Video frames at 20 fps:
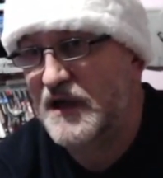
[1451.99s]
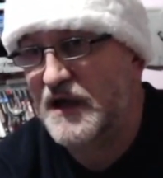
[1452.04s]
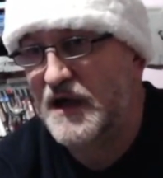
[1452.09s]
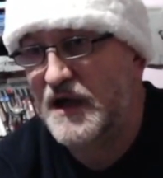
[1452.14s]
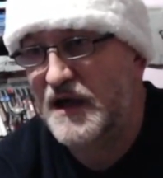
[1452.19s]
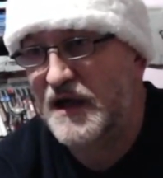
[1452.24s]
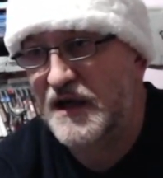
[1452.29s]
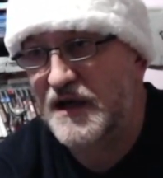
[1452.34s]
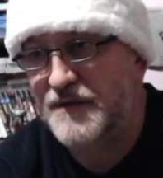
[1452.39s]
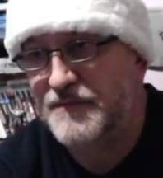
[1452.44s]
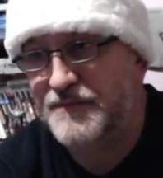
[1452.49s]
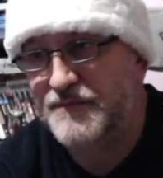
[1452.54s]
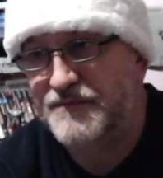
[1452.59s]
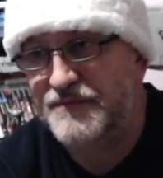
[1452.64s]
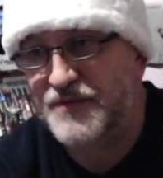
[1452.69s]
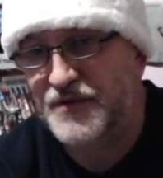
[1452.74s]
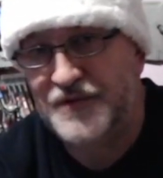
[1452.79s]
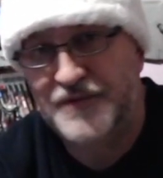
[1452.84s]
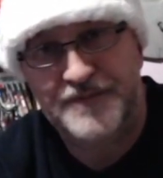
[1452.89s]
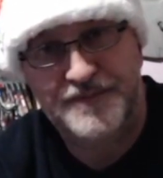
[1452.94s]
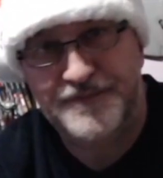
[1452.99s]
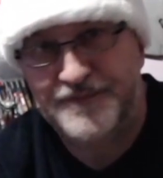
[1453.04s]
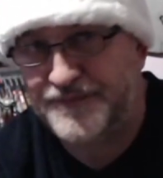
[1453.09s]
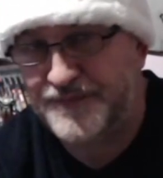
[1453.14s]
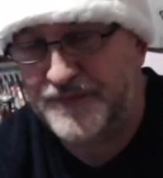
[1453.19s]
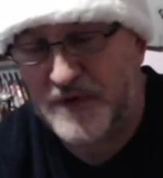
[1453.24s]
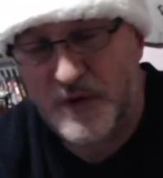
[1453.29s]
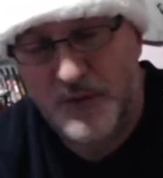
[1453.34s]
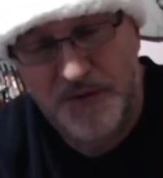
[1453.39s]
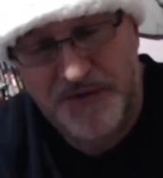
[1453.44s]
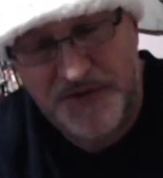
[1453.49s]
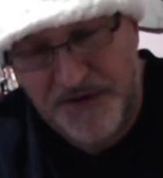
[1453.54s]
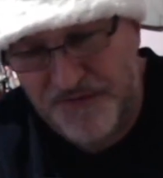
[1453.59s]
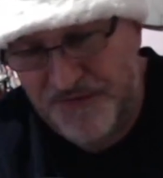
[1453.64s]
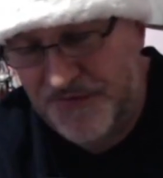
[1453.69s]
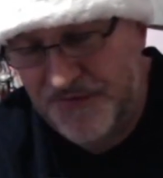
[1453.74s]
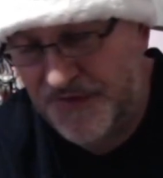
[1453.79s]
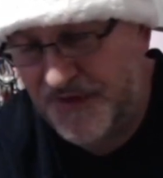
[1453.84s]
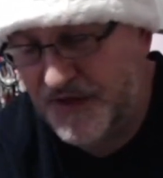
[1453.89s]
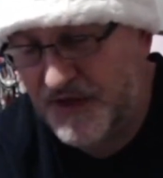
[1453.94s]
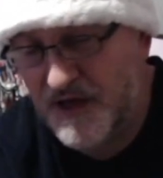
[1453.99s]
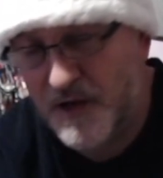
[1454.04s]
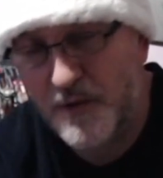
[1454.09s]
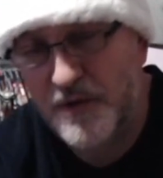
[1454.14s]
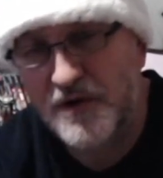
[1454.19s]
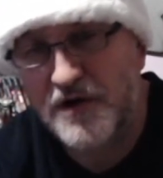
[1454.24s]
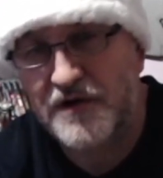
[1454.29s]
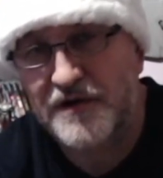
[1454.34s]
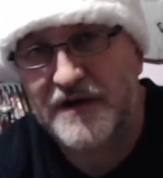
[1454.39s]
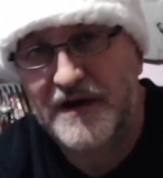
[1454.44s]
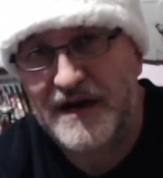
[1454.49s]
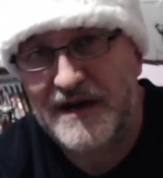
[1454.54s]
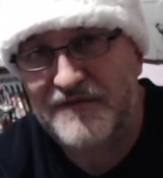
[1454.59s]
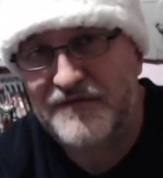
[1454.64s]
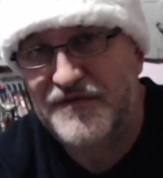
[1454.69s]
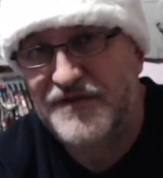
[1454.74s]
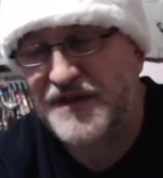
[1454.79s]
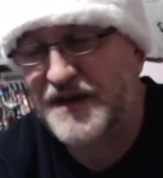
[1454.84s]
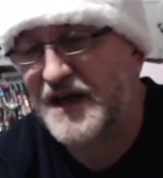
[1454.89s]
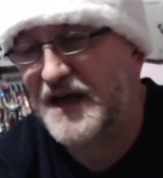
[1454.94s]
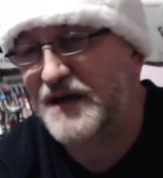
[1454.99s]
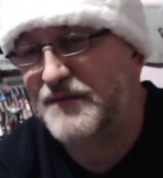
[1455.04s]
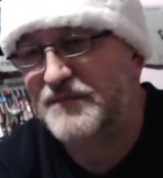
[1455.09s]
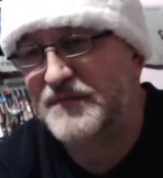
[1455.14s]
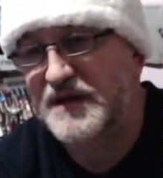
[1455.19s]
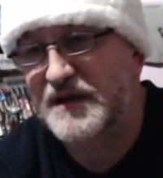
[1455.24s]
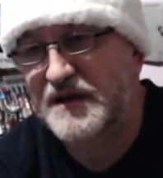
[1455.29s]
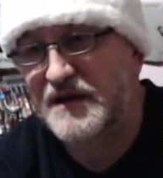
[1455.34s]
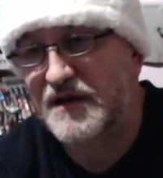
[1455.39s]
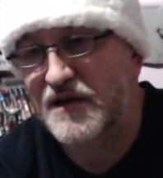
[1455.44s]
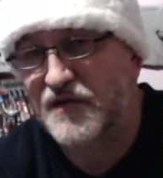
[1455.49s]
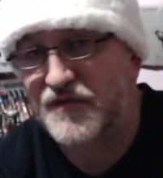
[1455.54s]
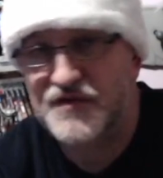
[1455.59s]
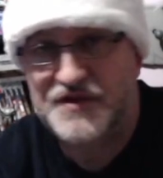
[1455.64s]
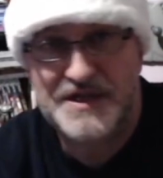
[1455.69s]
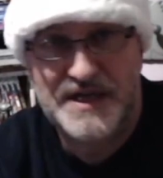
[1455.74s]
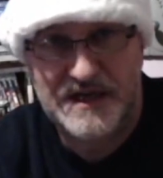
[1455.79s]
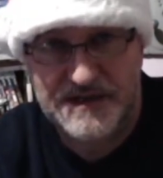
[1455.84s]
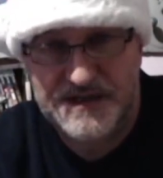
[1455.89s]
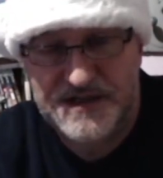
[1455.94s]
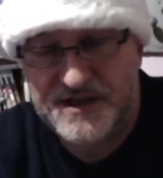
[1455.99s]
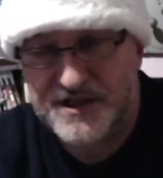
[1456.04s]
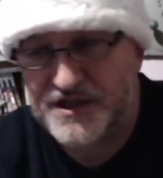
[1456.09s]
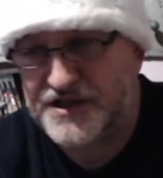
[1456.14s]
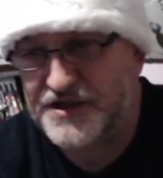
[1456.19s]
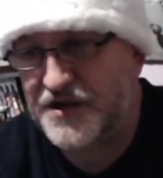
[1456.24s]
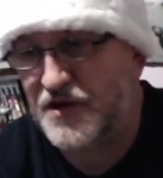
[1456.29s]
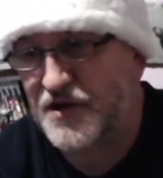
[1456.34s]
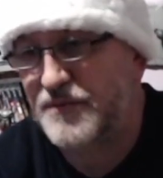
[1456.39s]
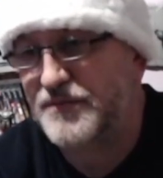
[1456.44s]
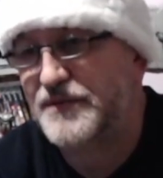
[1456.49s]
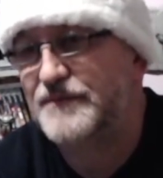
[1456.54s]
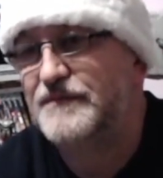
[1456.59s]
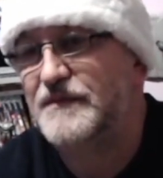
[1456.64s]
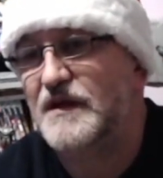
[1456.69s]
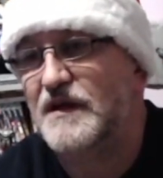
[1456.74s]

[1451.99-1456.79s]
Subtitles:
but with everything going on and everything happening, obviously I had to stop.